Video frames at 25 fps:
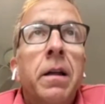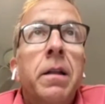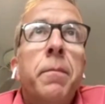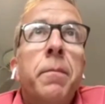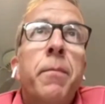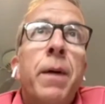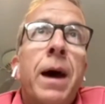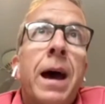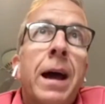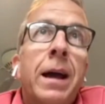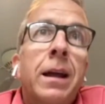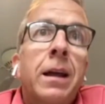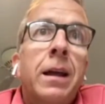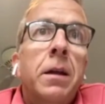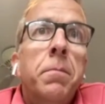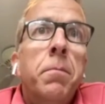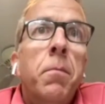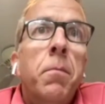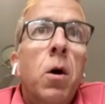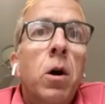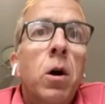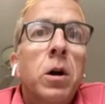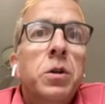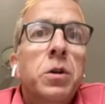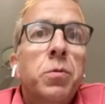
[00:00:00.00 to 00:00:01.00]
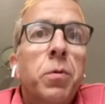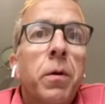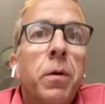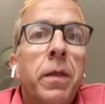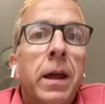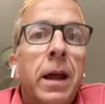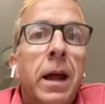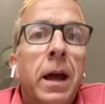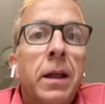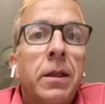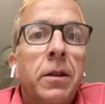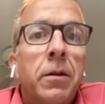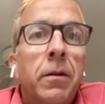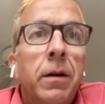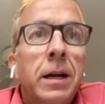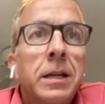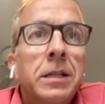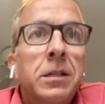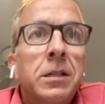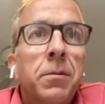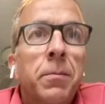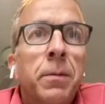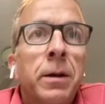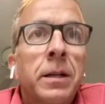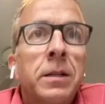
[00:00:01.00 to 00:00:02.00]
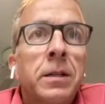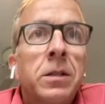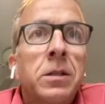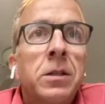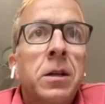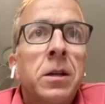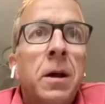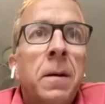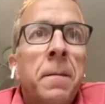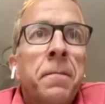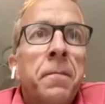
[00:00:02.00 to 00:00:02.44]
back in March when they had their estimates,